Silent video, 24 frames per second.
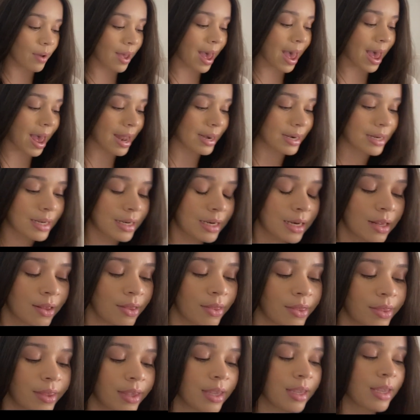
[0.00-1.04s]
added
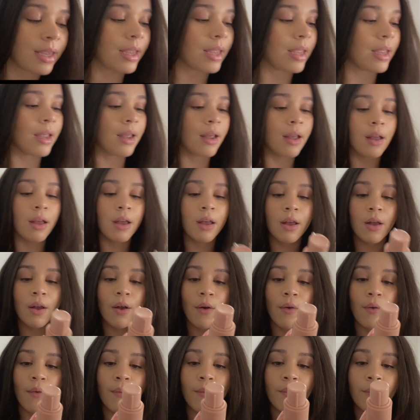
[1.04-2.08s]
the
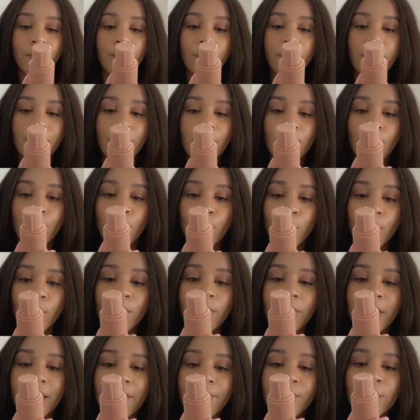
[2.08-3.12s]
Root
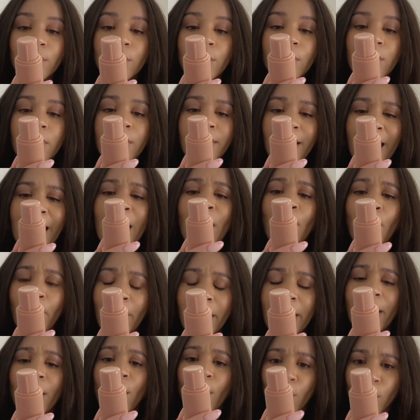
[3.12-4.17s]
Lift
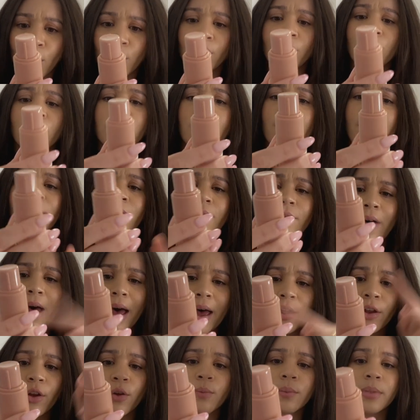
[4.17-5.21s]
Lightweight Hold
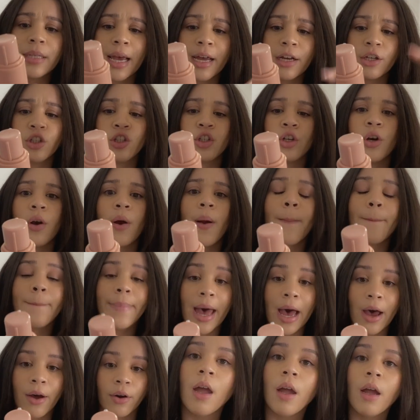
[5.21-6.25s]
Volume Texture
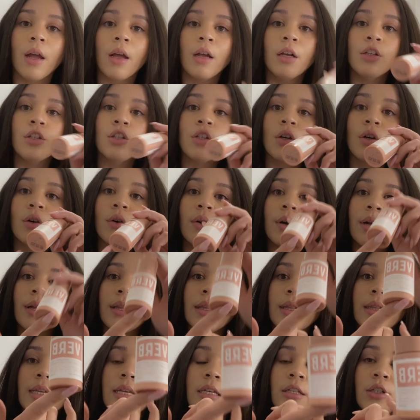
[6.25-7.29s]
Powder. So
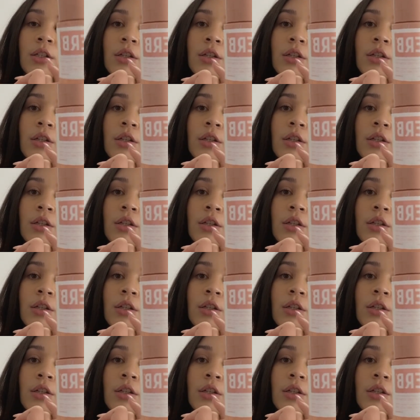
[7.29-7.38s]
these are